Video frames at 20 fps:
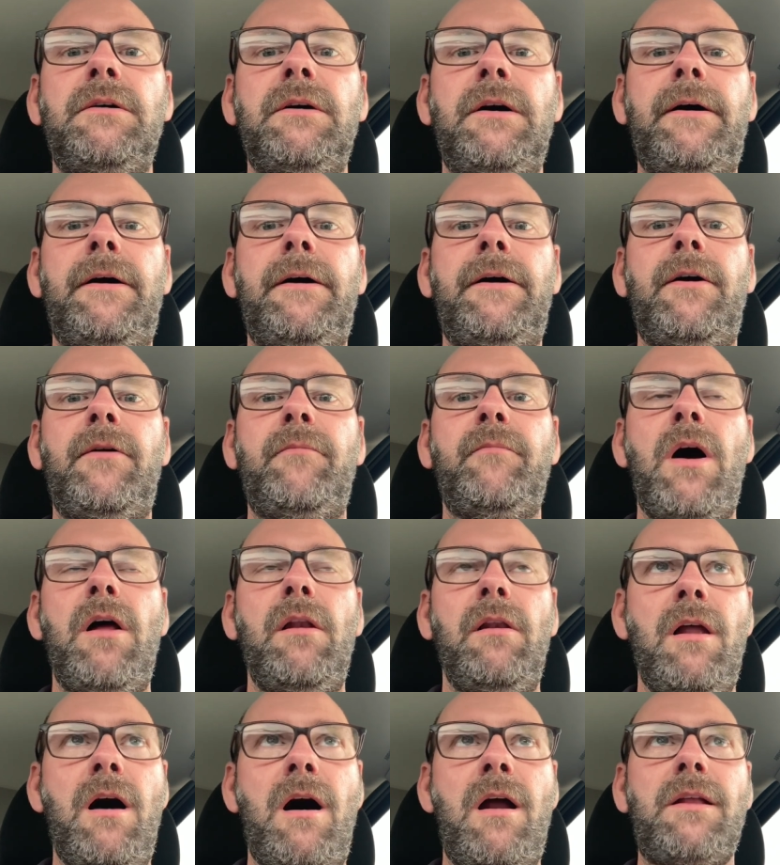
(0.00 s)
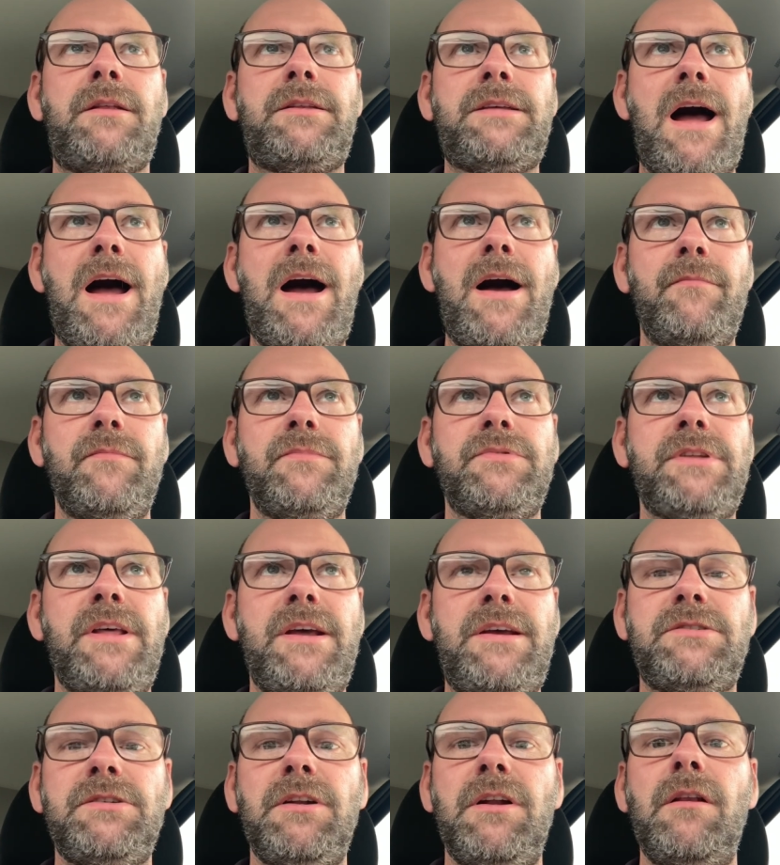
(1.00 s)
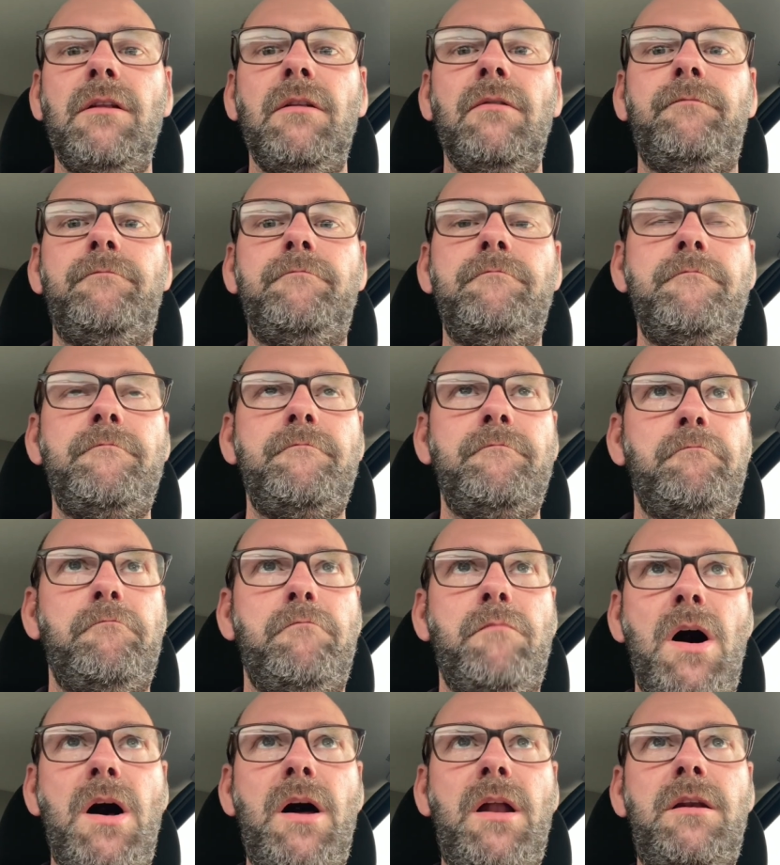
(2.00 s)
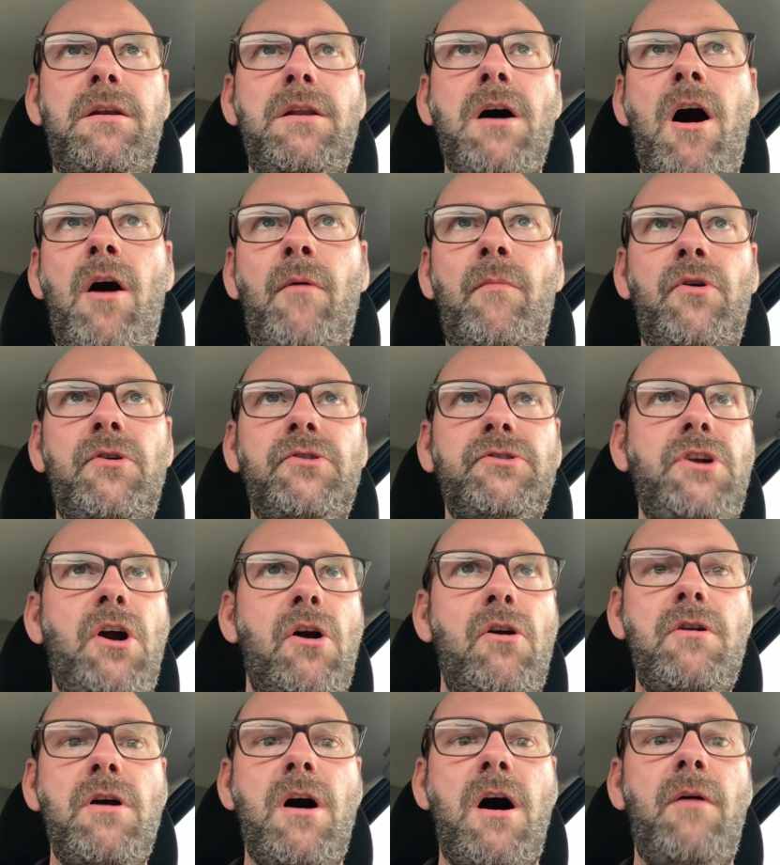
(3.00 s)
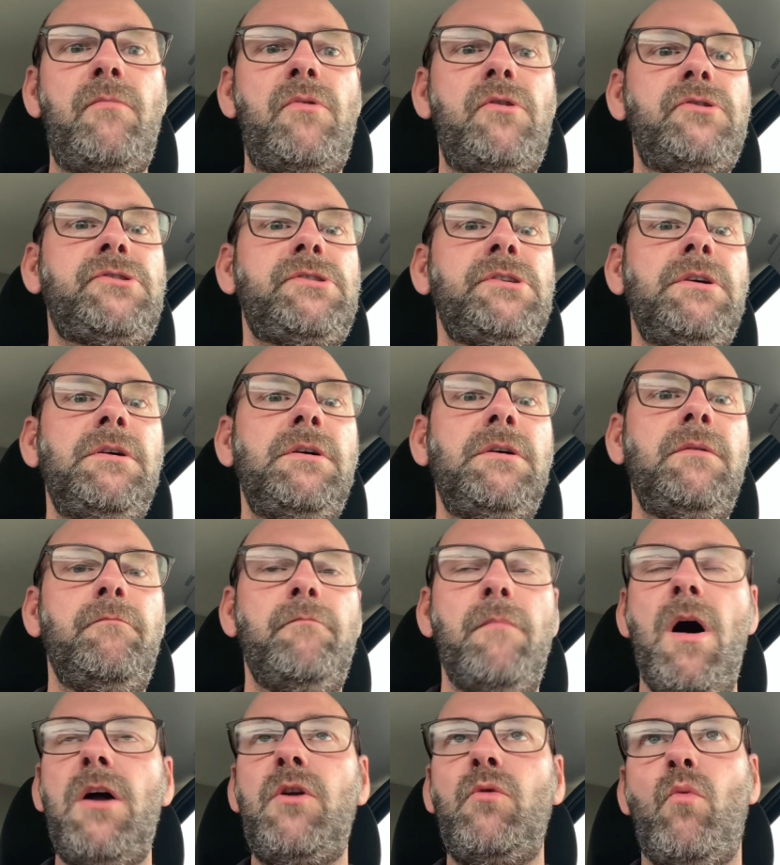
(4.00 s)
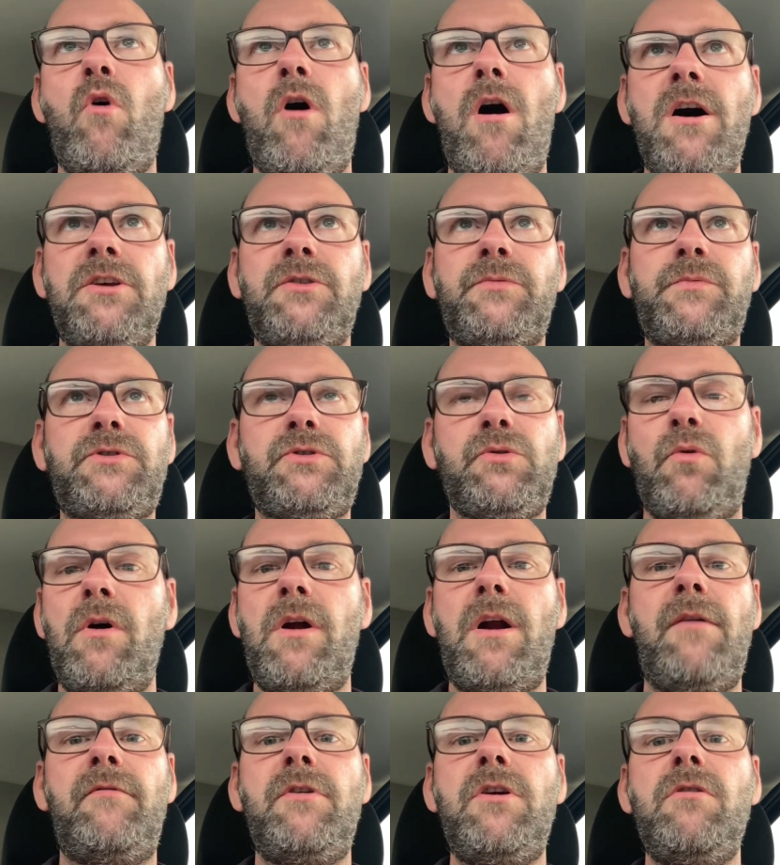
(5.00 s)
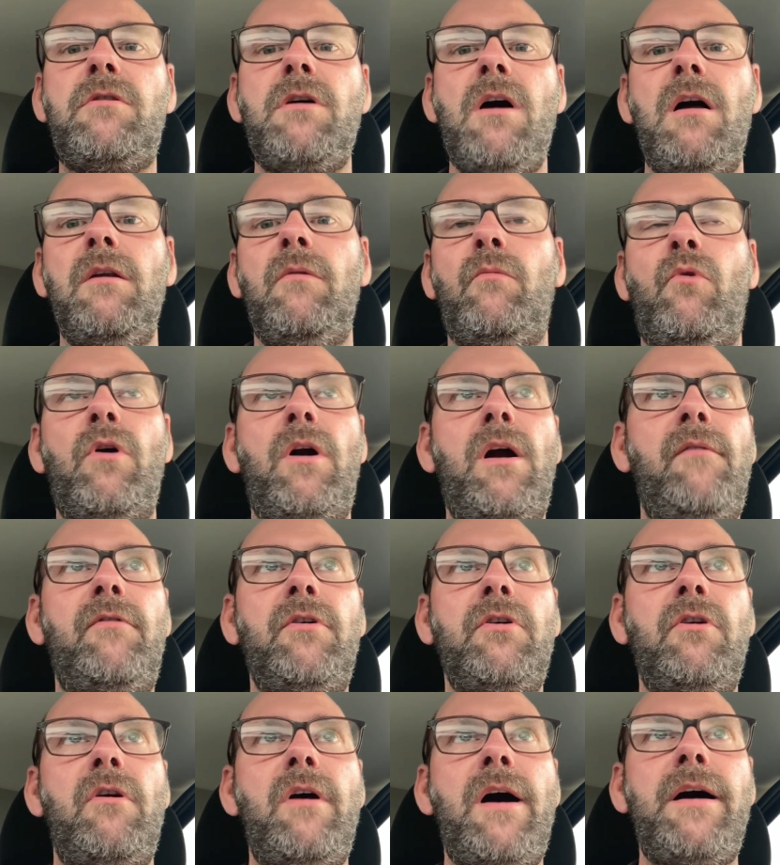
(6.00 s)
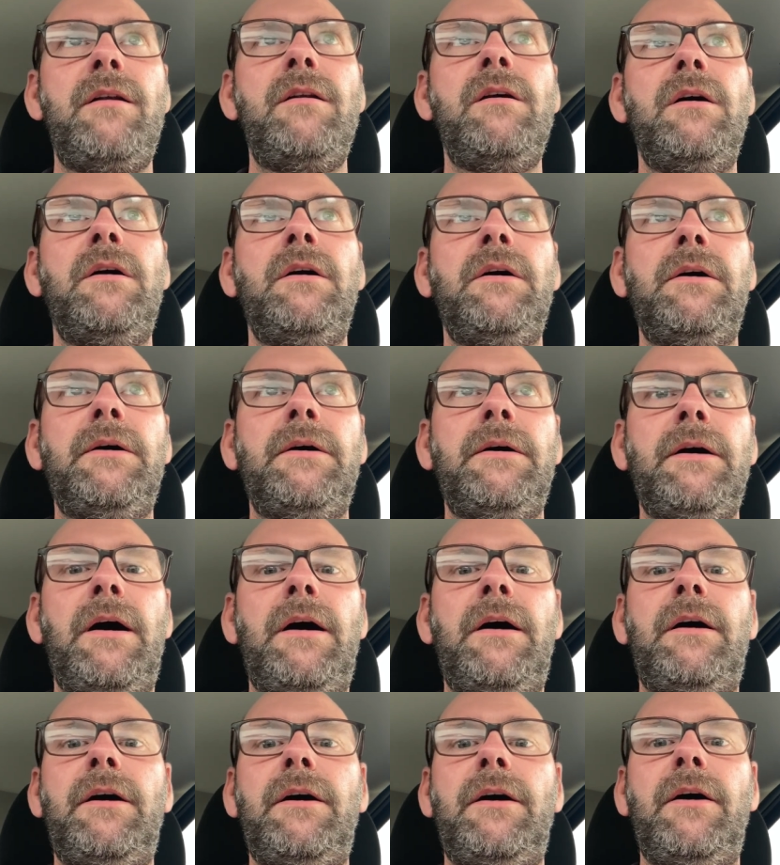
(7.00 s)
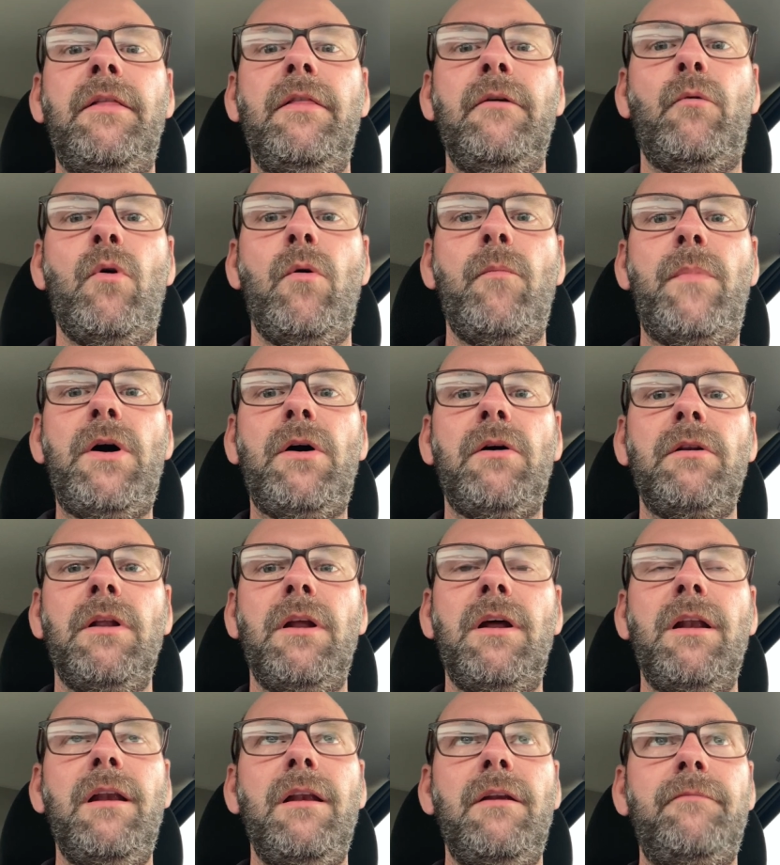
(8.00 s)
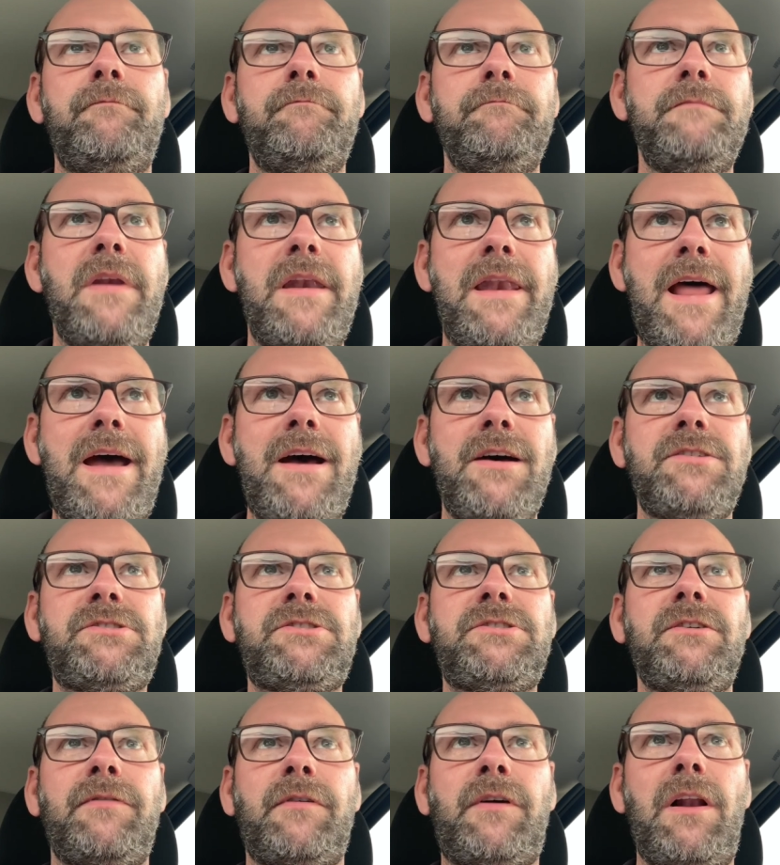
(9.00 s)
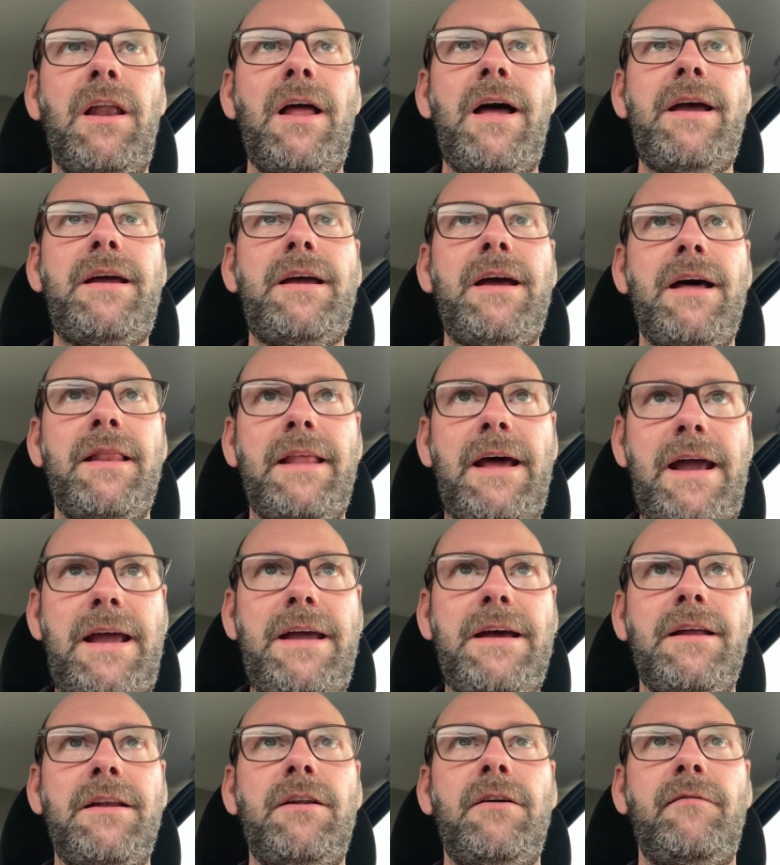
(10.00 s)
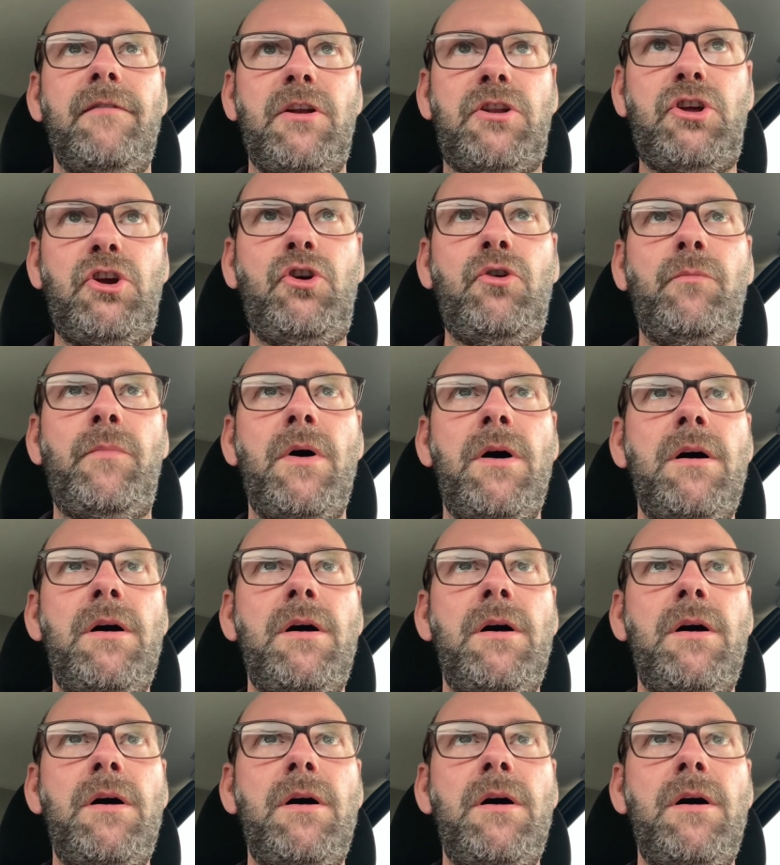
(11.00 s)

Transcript: A lot of times these little mud daubers, dirt daubers, mud wasps, whatever you call them, wherever you're at, they will build little nests of clay in the end of a tube,